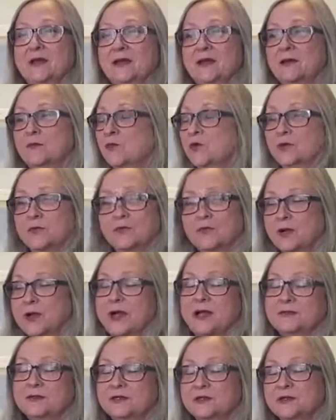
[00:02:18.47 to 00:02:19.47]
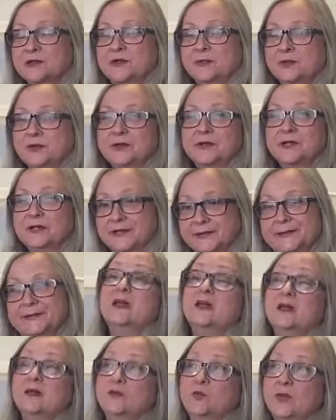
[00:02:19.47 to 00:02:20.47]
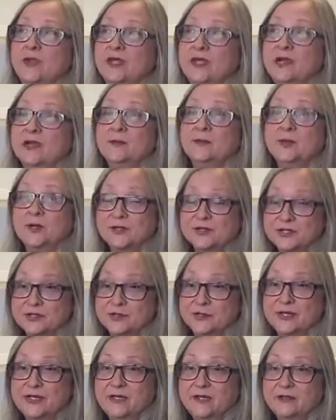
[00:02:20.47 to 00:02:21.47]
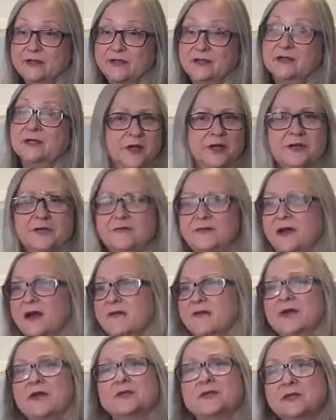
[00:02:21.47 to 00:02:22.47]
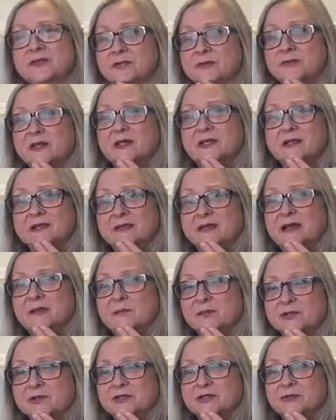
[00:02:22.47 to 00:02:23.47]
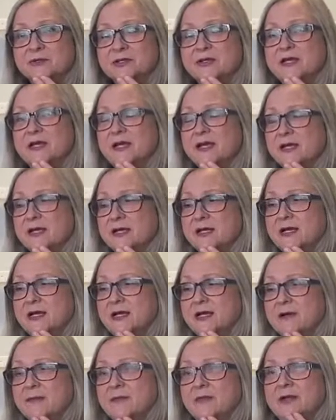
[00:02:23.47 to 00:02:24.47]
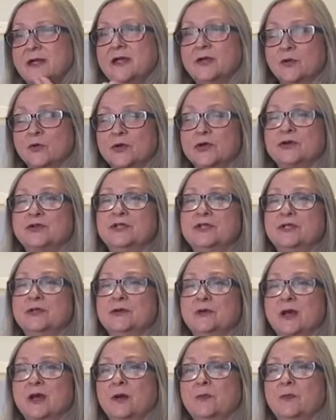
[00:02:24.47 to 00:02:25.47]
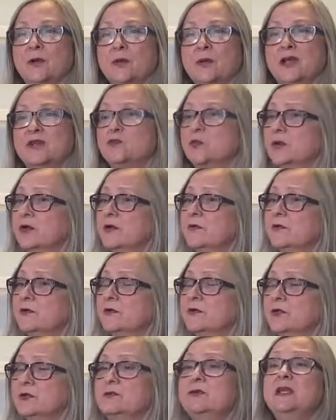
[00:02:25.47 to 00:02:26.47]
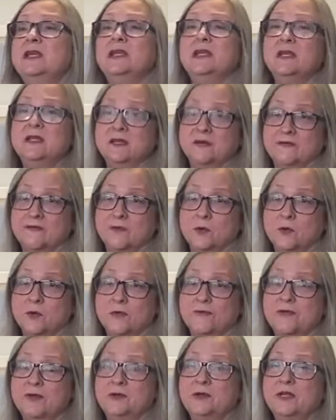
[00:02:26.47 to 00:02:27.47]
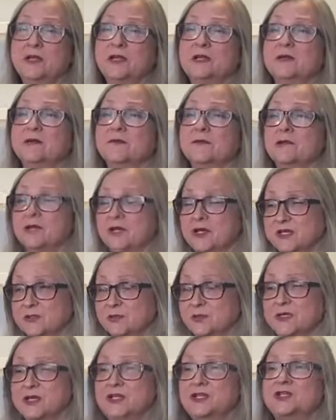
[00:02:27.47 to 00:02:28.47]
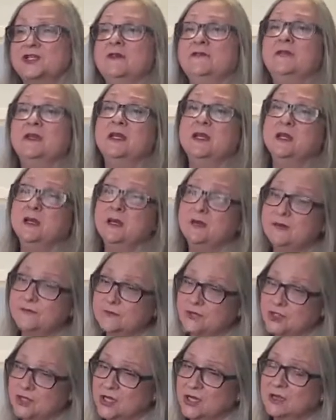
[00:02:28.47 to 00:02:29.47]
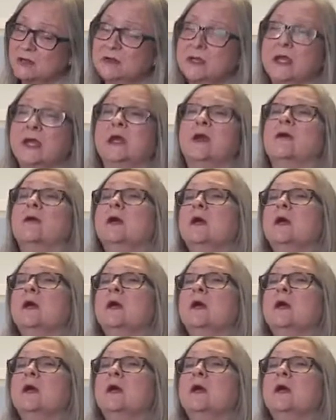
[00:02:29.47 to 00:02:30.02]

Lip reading: were absolutely brilliant. We got a bursary, $100, $500, something like that bursary, in order to help arrange whatever you needed it for. If you needed it for transportation, if you needed it for childcare,